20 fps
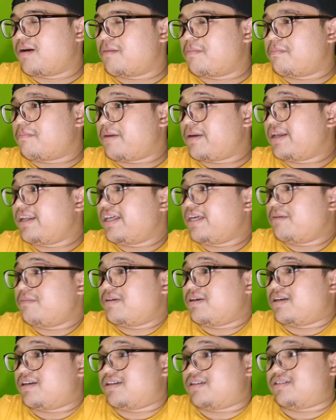My name
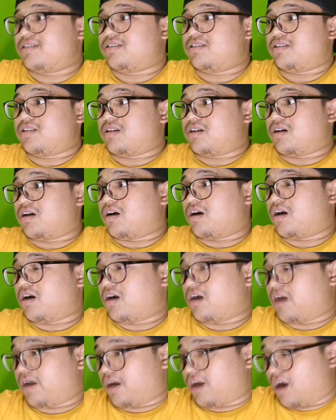is
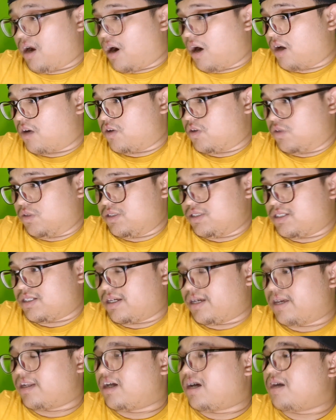Arnold
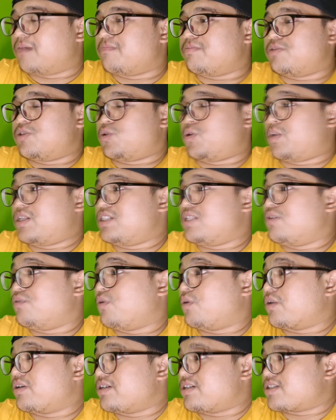and I'm
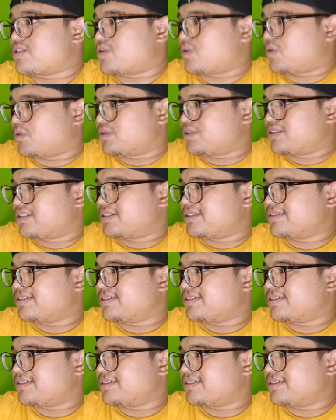24 years old.